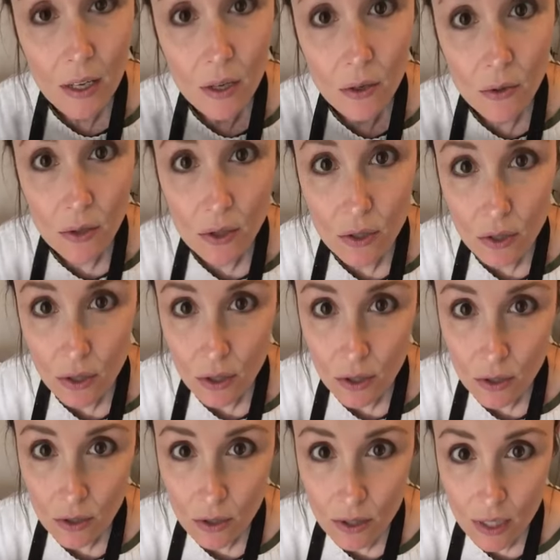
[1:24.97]
In order to
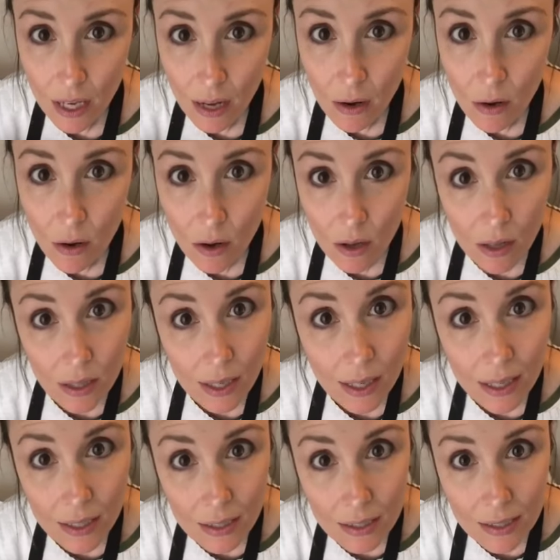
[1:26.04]
use alcohol
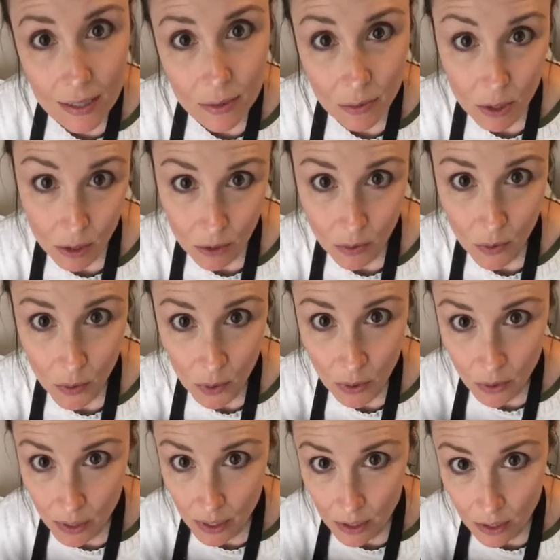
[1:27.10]
inks, which is what we're
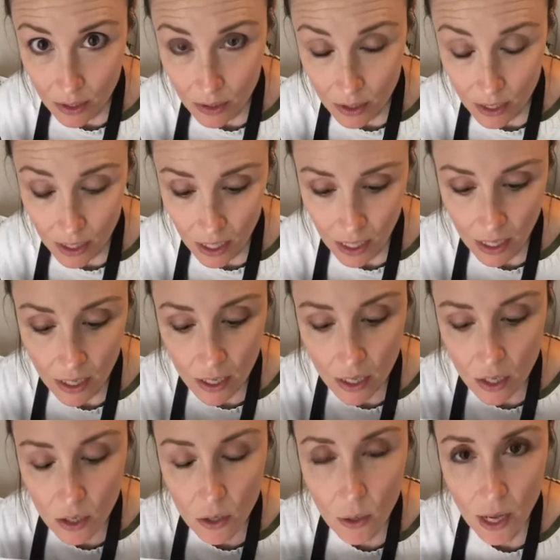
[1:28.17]
going to do today,
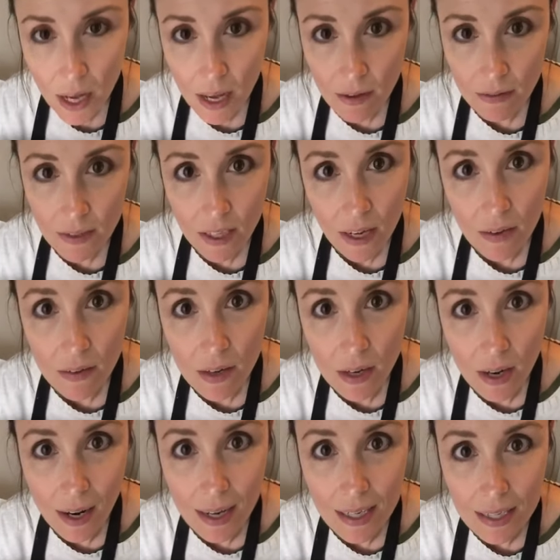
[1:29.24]
you have to have a
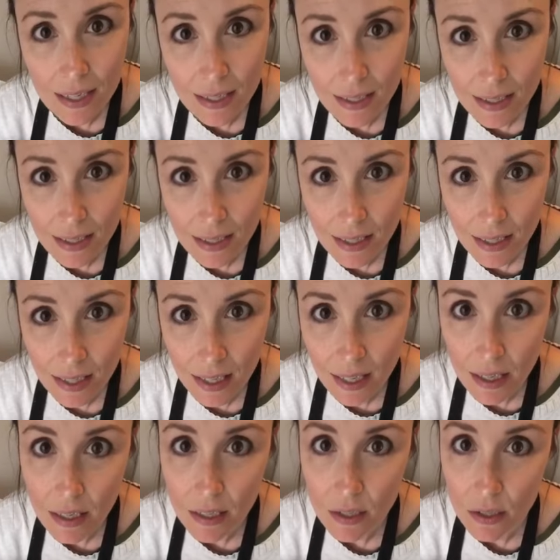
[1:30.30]
nice
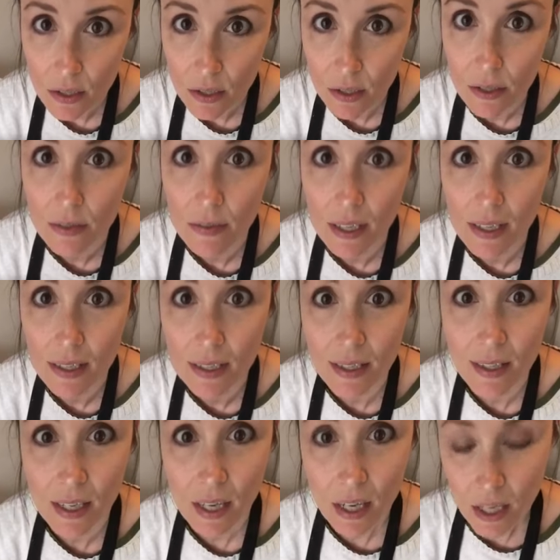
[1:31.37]
slick
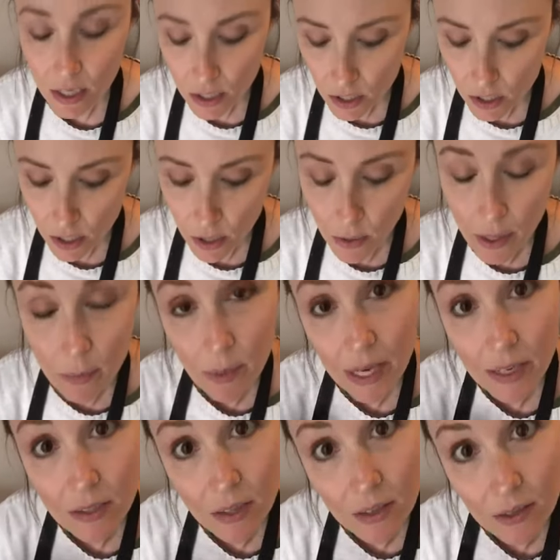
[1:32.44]
surface. So I
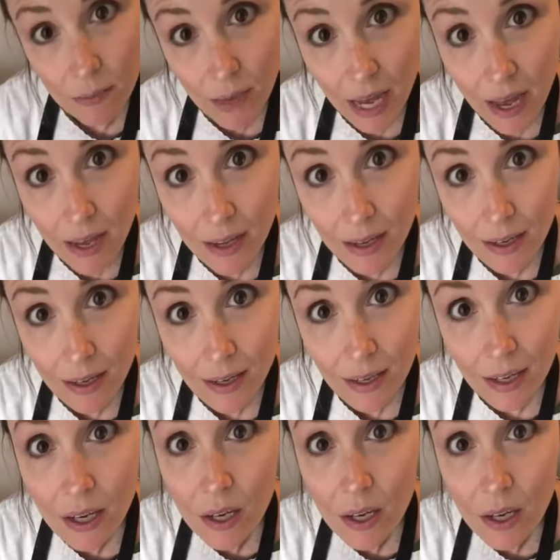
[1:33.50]
paint on the back.